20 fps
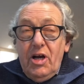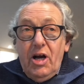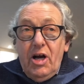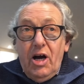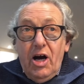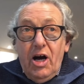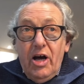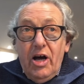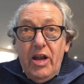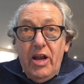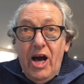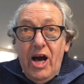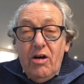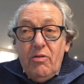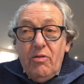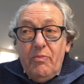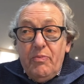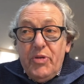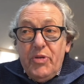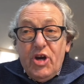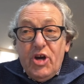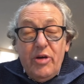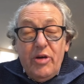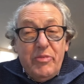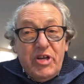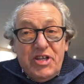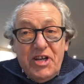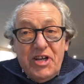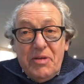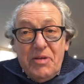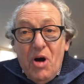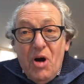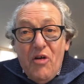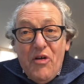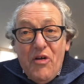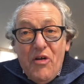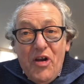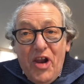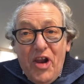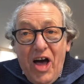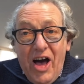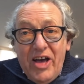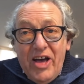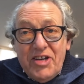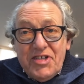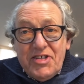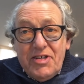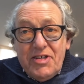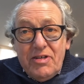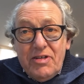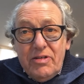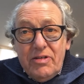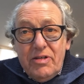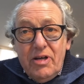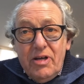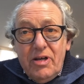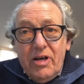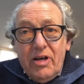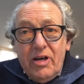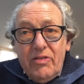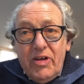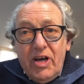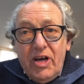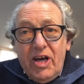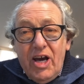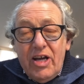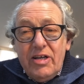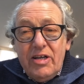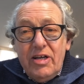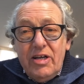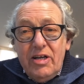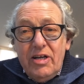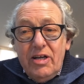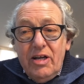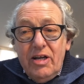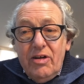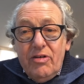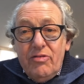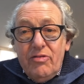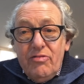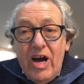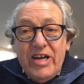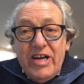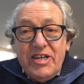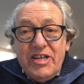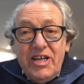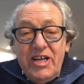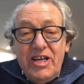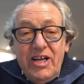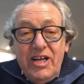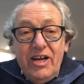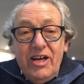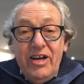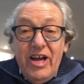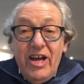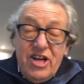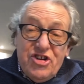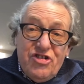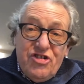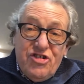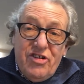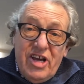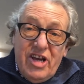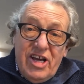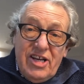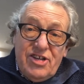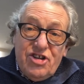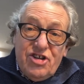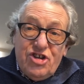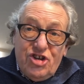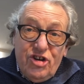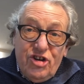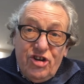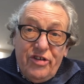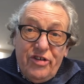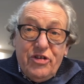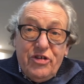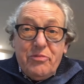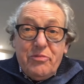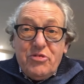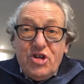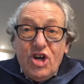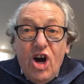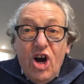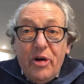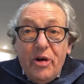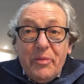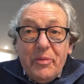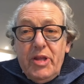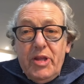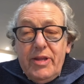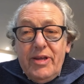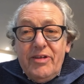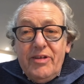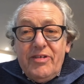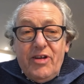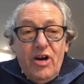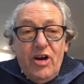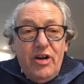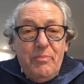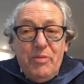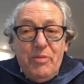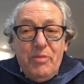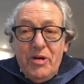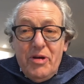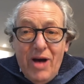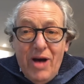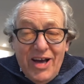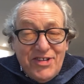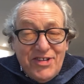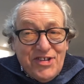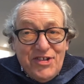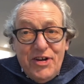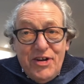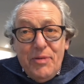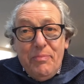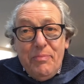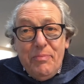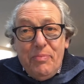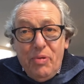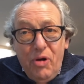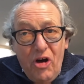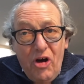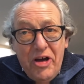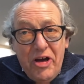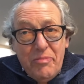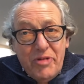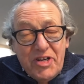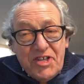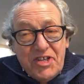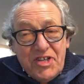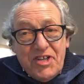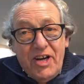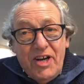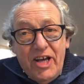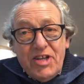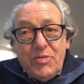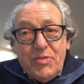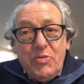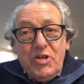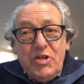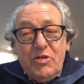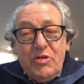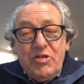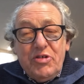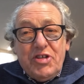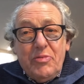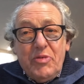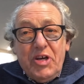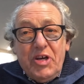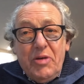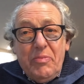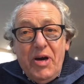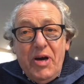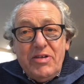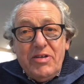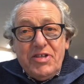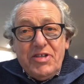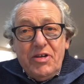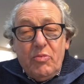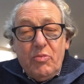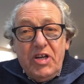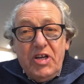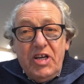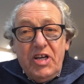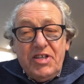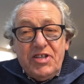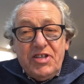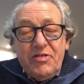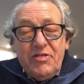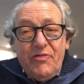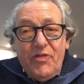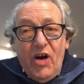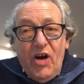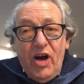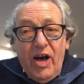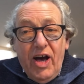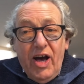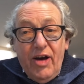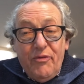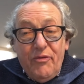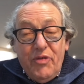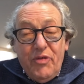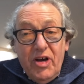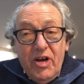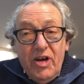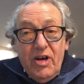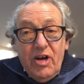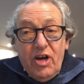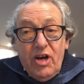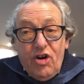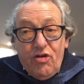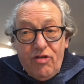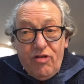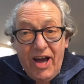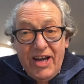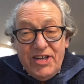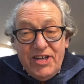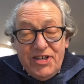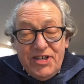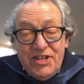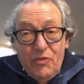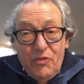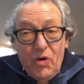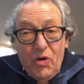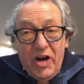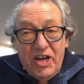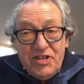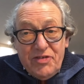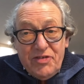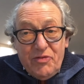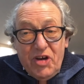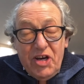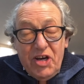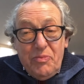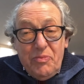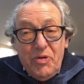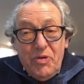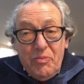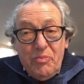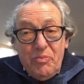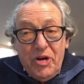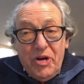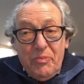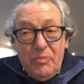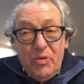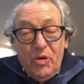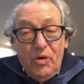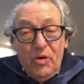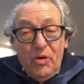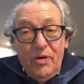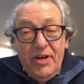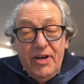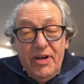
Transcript: are now becoming demoralized. They're getting ready literally to shut up shop. There's going to be mass unemployment unless we do something about it. We need to have creative ways of keeping people